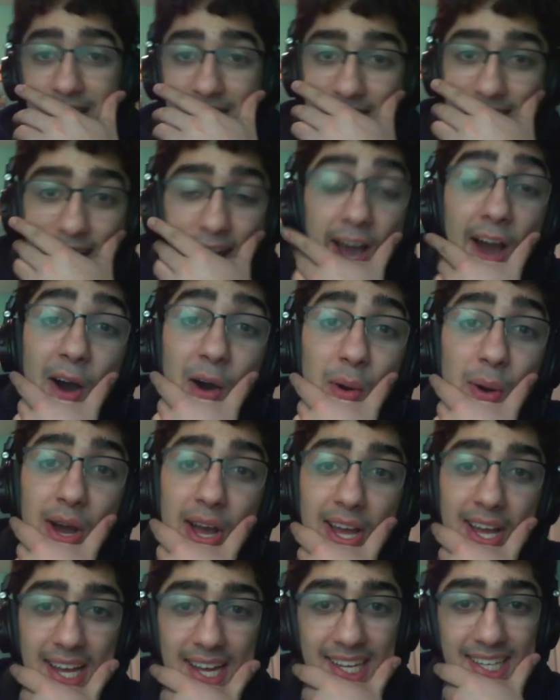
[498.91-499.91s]
Now,
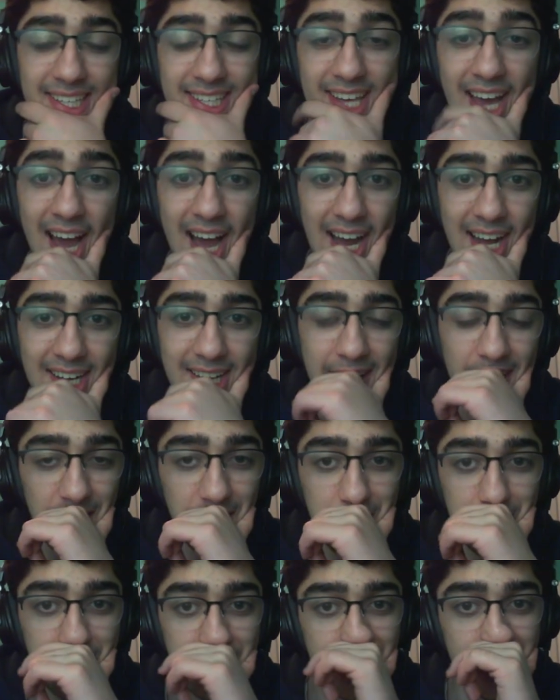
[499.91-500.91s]
yeah, now
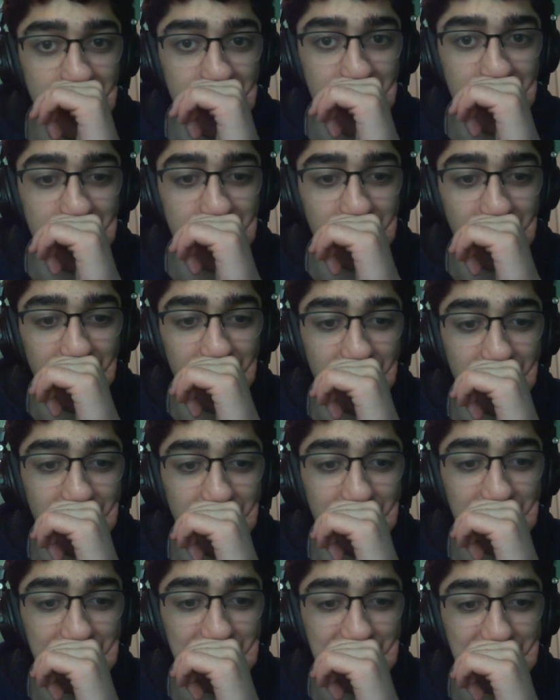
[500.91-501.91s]
you see sort of,